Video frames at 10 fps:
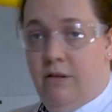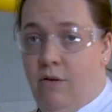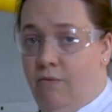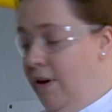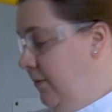
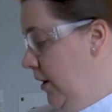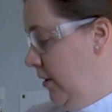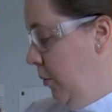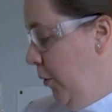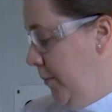at
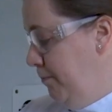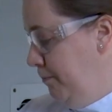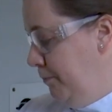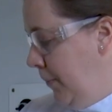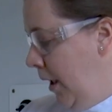reflux point.
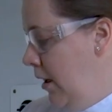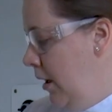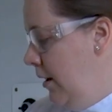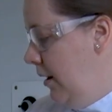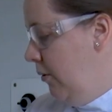
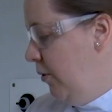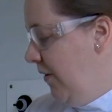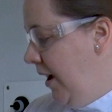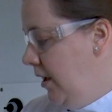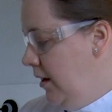Now we
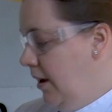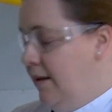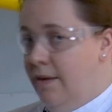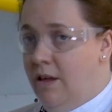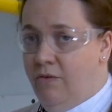
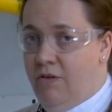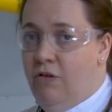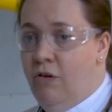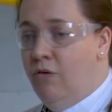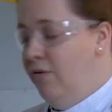recognise this for
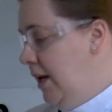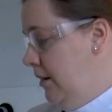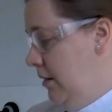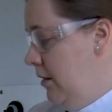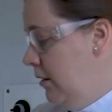two
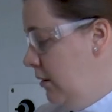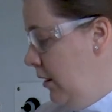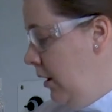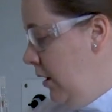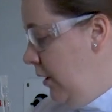reasons.
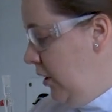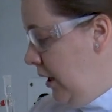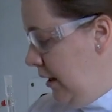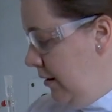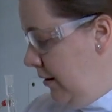
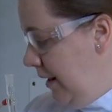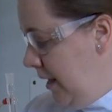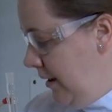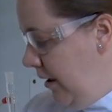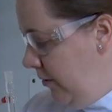You can
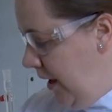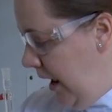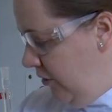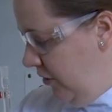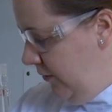see down
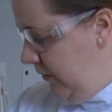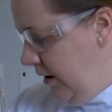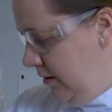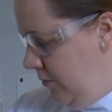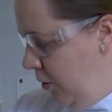the edge of the
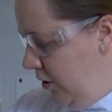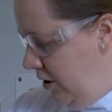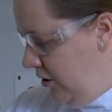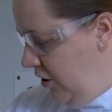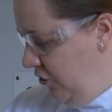flask, I'm not
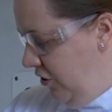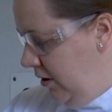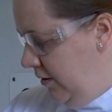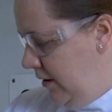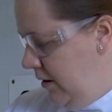going to touch
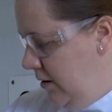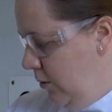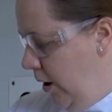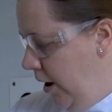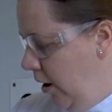it because this is quite